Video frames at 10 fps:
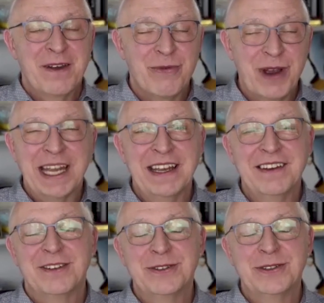
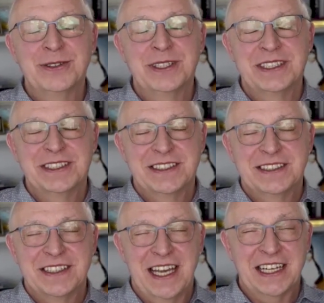when to
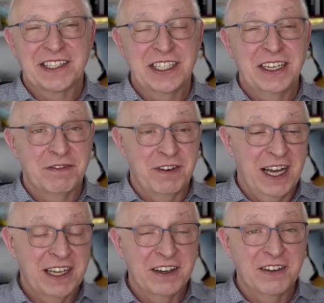actually
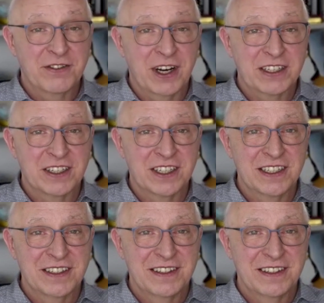define a destructor